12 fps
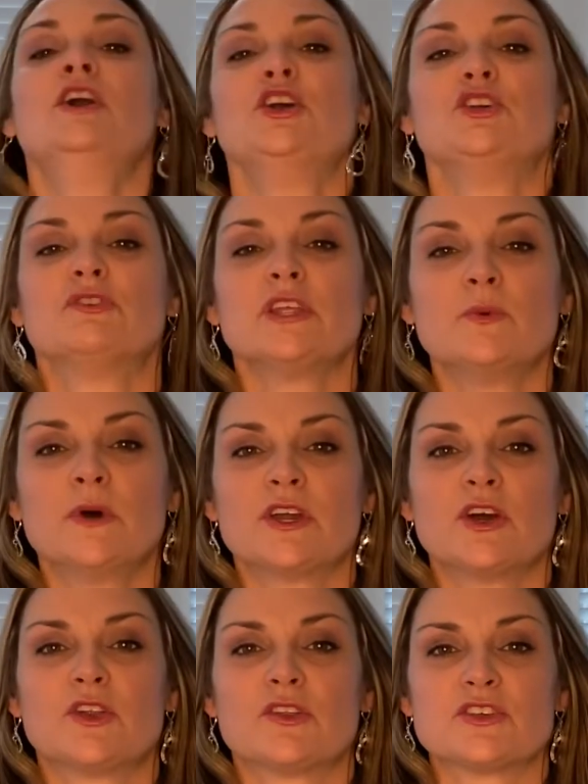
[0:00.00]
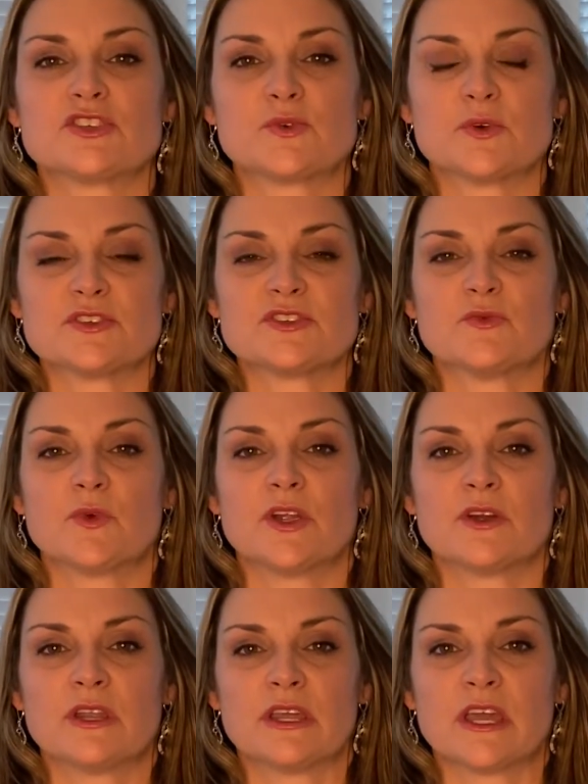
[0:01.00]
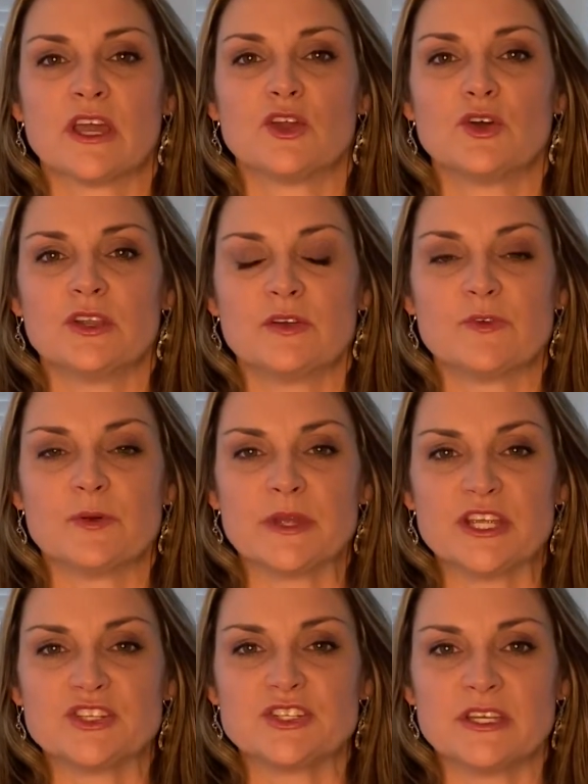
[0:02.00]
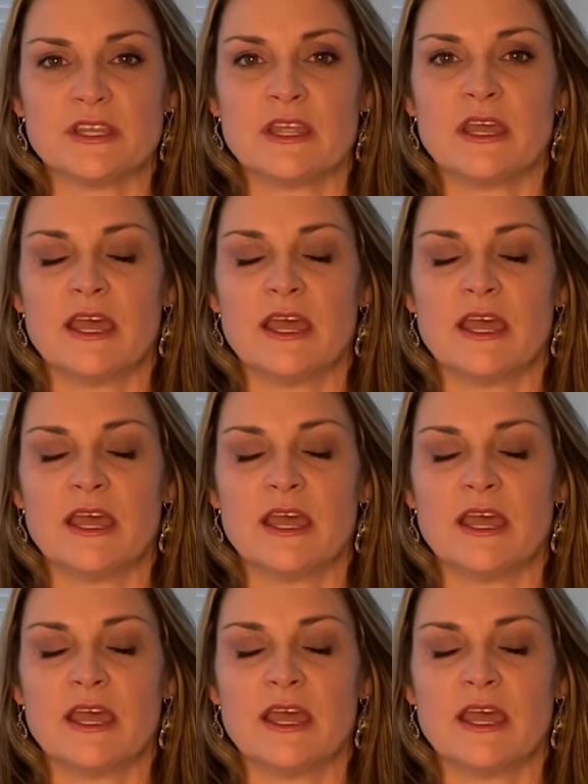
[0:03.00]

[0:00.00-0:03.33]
You really want to go to the source of where you're going to get good information.